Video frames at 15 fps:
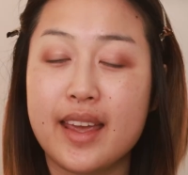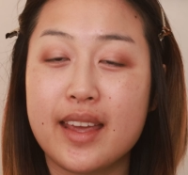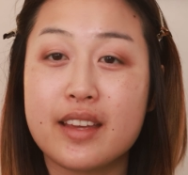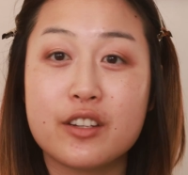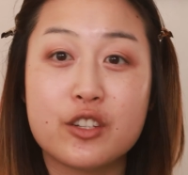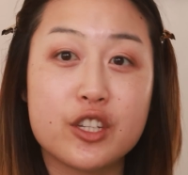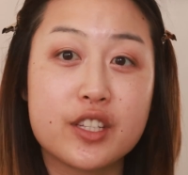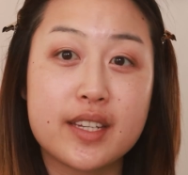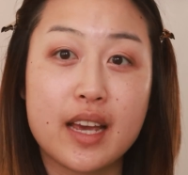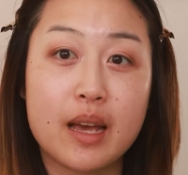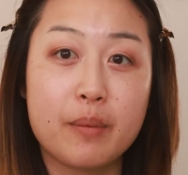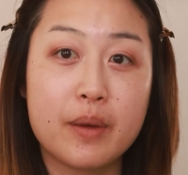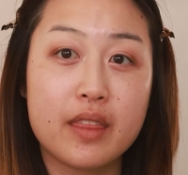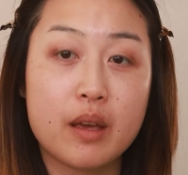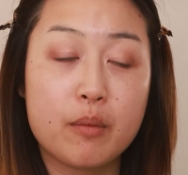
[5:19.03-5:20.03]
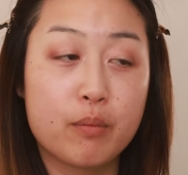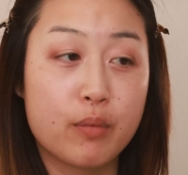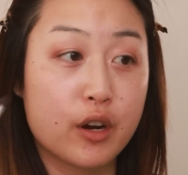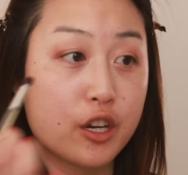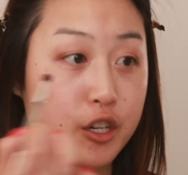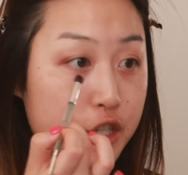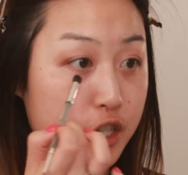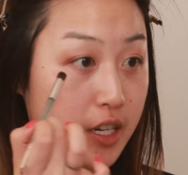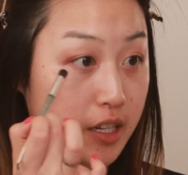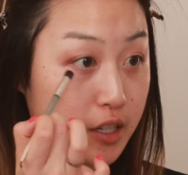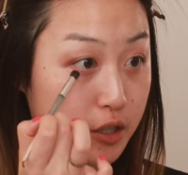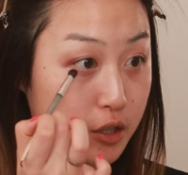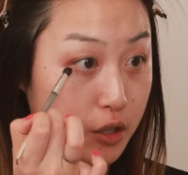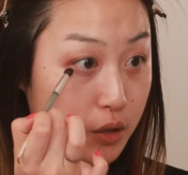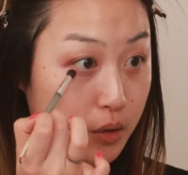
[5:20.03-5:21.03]
And just tapping that brush
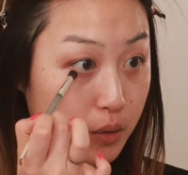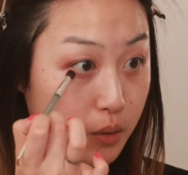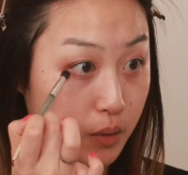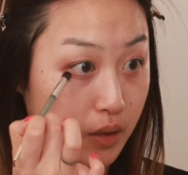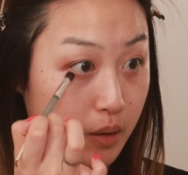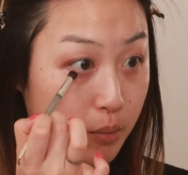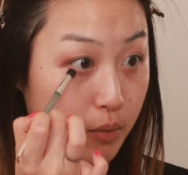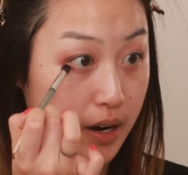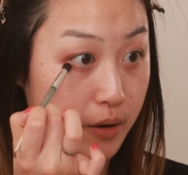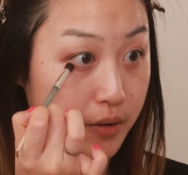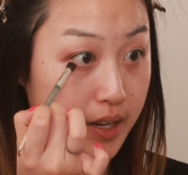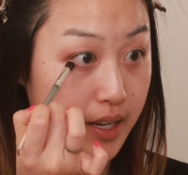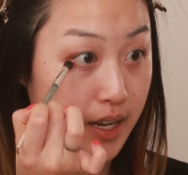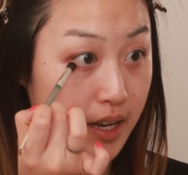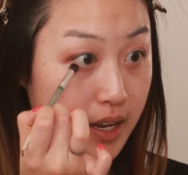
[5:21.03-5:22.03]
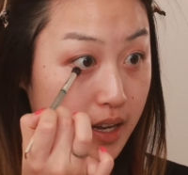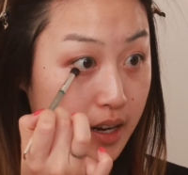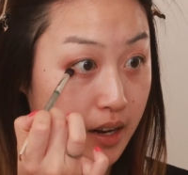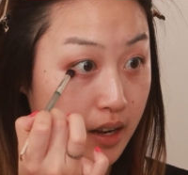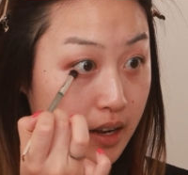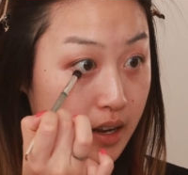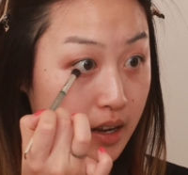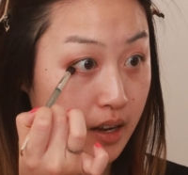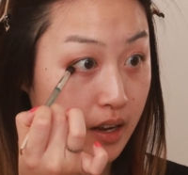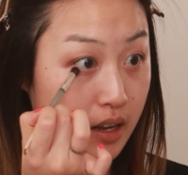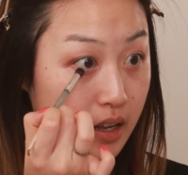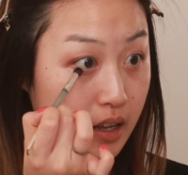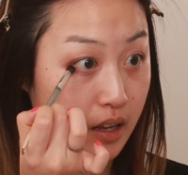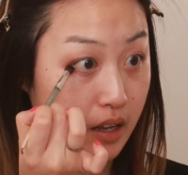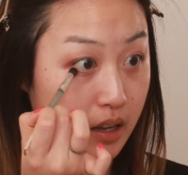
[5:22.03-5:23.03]
into the brown again,
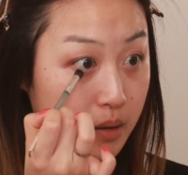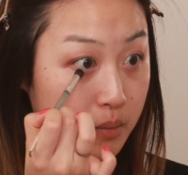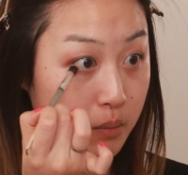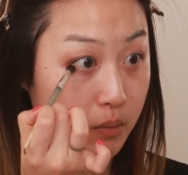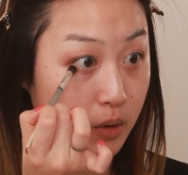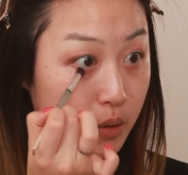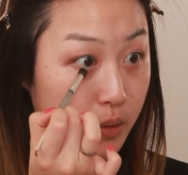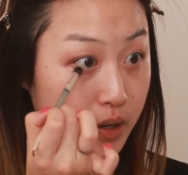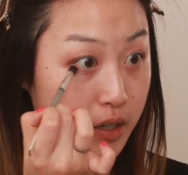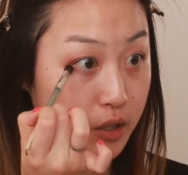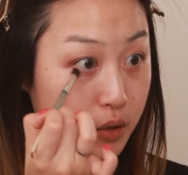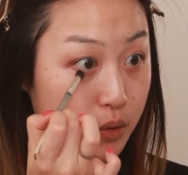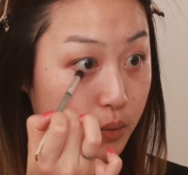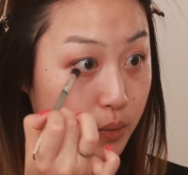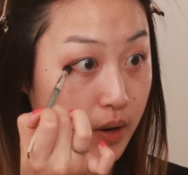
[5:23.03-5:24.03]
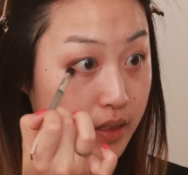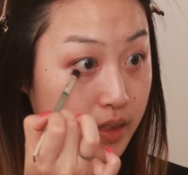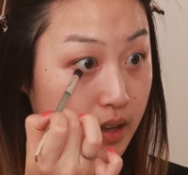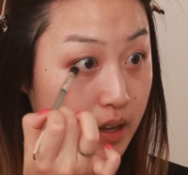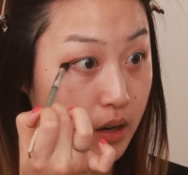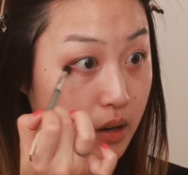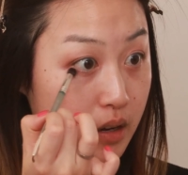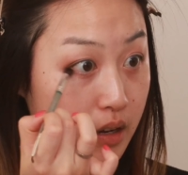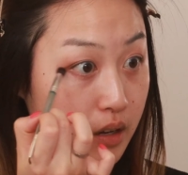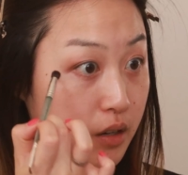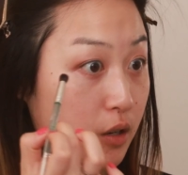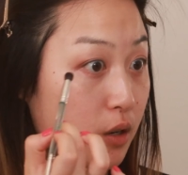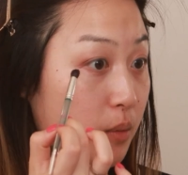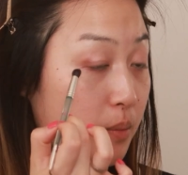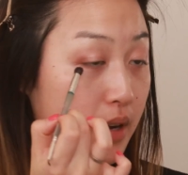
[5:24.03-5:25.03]
I'm going to run that
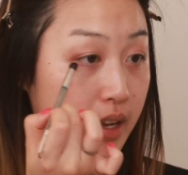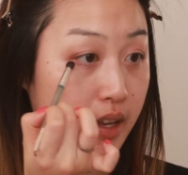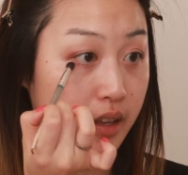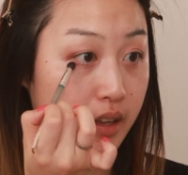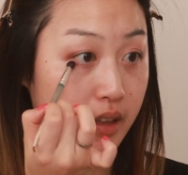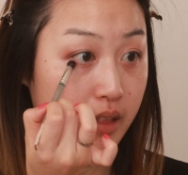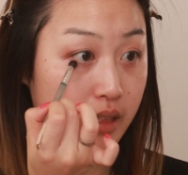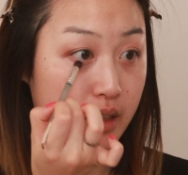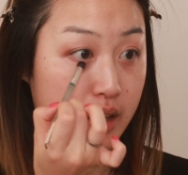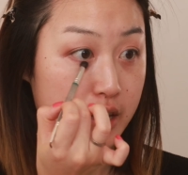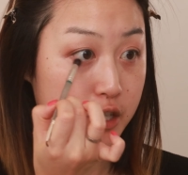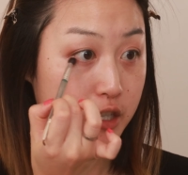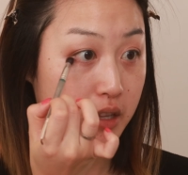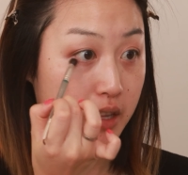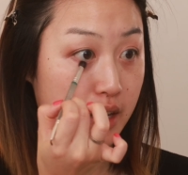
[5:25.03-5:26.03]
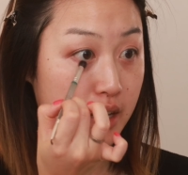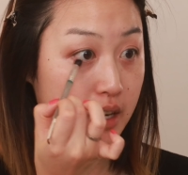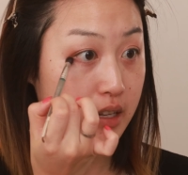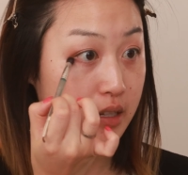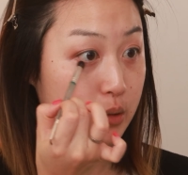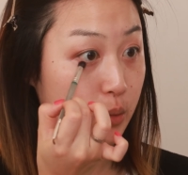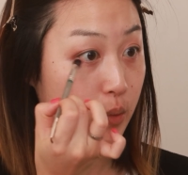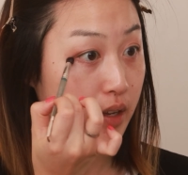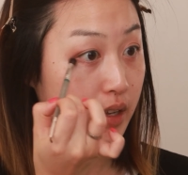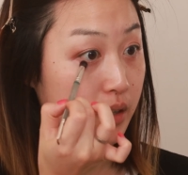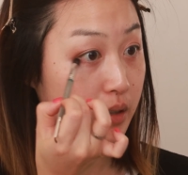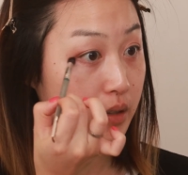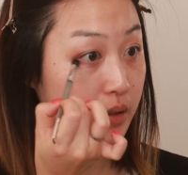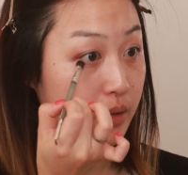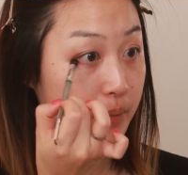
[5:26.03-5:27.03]
under my lash line as
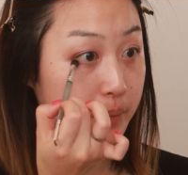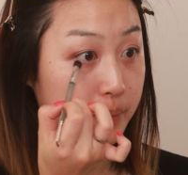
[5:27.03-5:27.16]
well.